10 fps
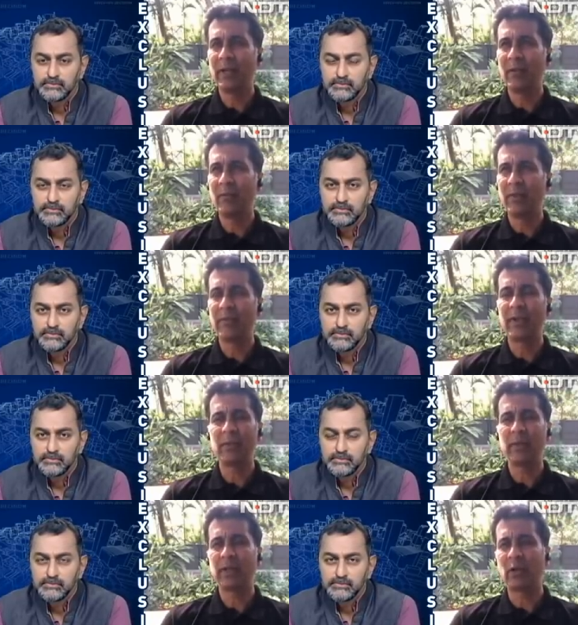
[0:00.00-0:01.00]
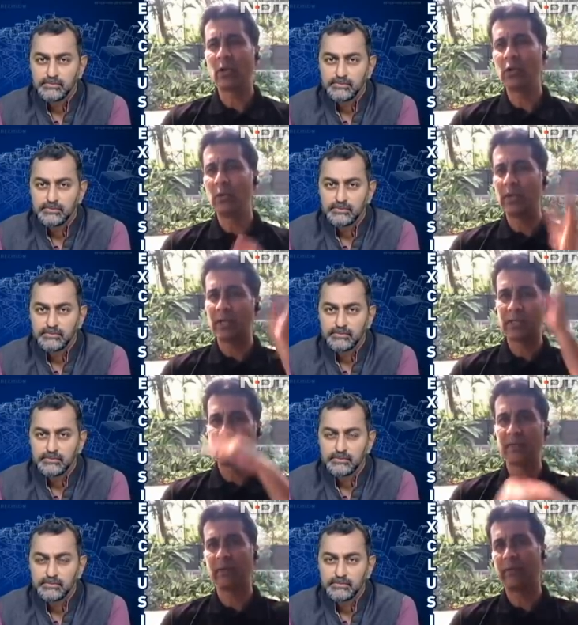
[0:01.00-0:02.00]
Speaker 1: we we felt we are not doing
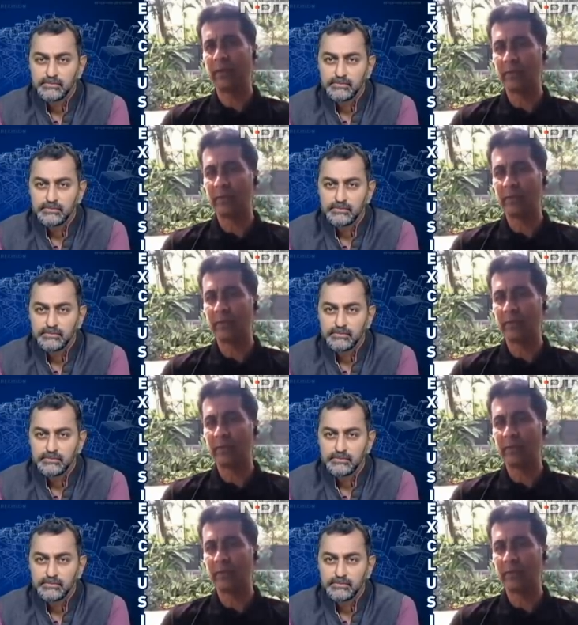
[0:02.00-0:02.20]
ourselves